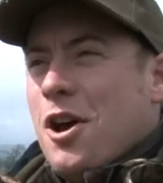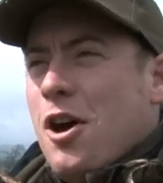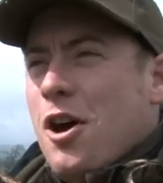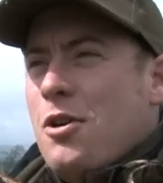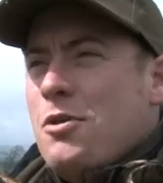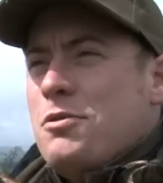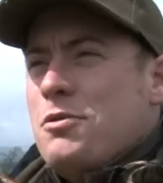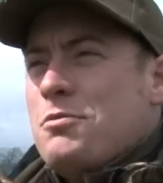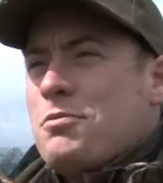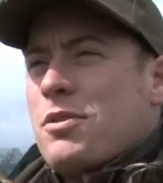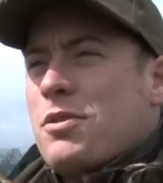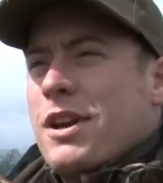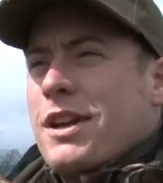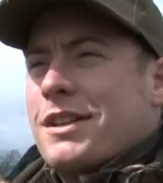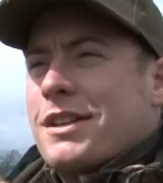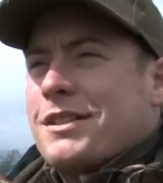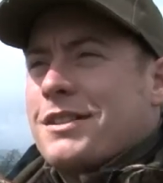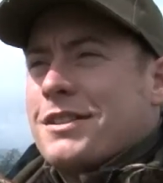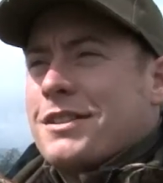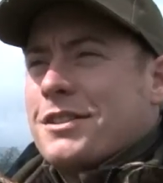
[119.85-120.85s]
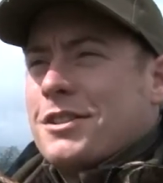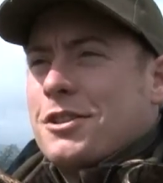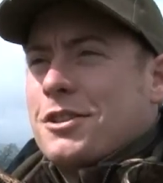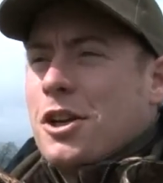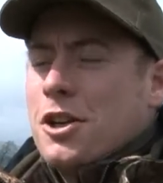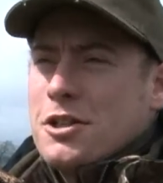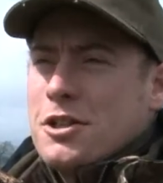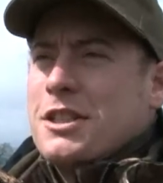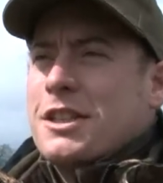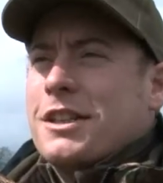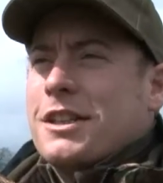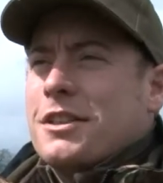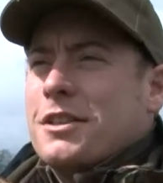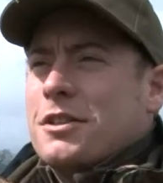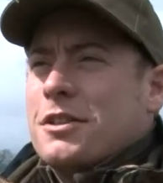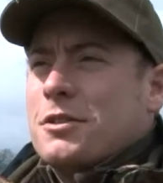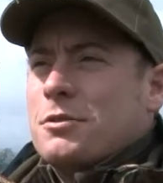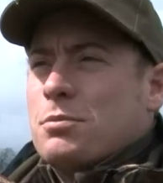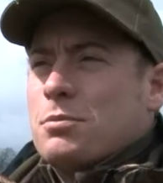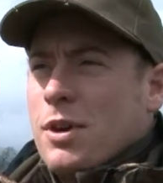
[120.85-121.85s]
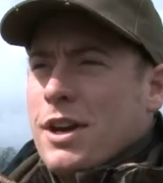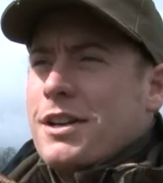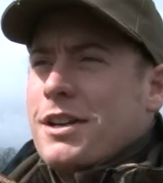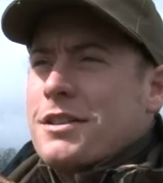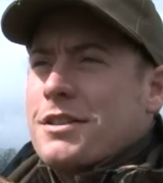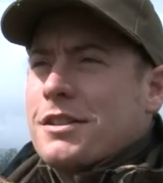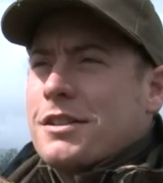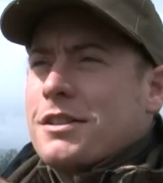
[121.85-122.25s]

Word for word: own brand, hunting brand.